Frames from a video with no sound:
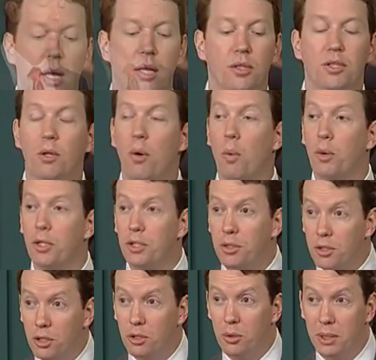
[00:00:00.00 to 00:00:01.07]
So what we're going
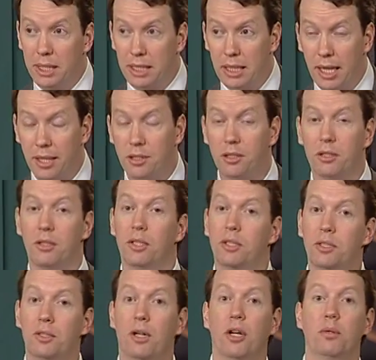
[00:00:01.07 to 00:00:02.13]
to do in this lecture is
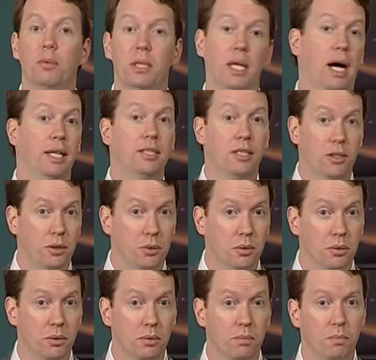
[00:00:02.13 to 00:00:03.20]
start with Isaac
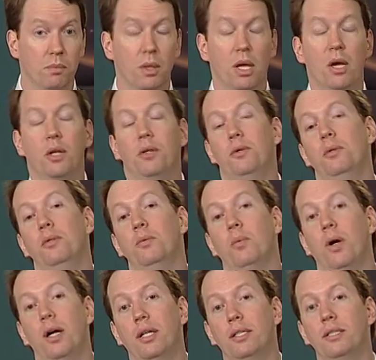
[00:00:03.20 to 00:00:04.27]
Newton. Newton
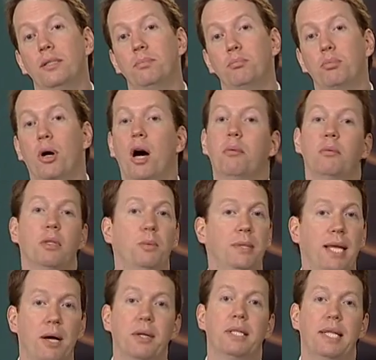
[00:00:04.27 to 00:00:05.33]
was probably
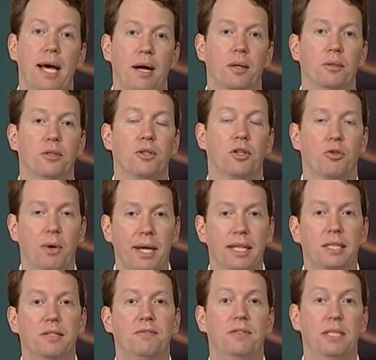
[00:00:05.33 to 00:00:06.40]
without a doubt the
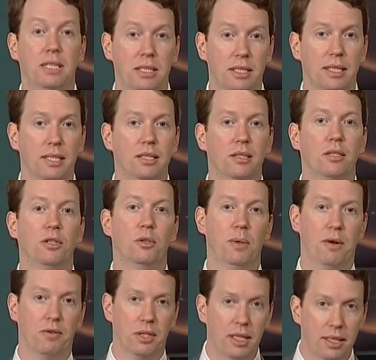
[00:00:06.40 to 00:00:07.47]
greatest physicist who
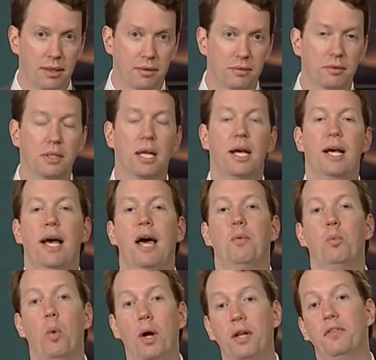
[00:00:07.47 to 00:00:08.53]
ever lived,
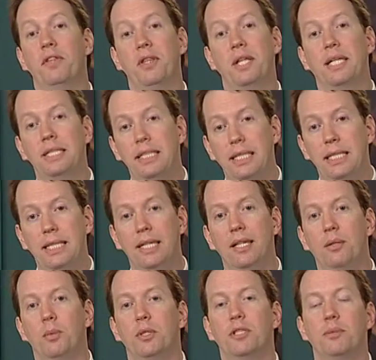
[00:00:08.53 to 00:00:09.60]
and one of the things he
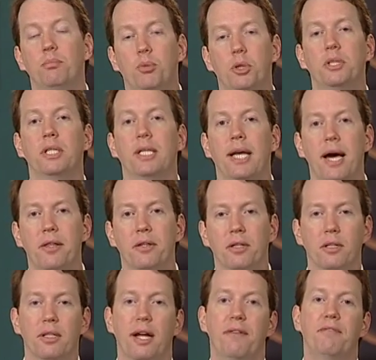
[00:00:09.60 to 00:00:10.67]
did was to put
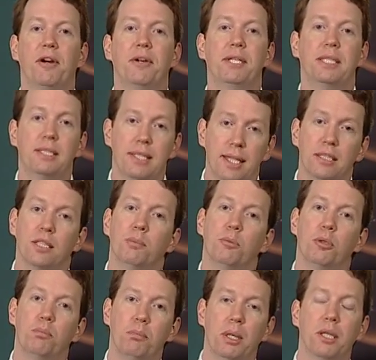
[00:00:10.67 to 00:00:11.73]
together a very
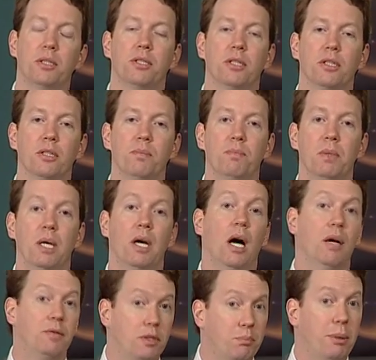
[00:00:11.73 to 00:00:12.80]
sensible picture
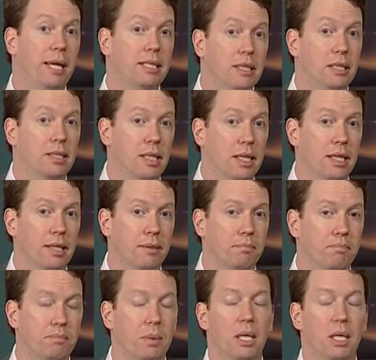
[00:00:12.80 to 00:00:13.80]
of space and time.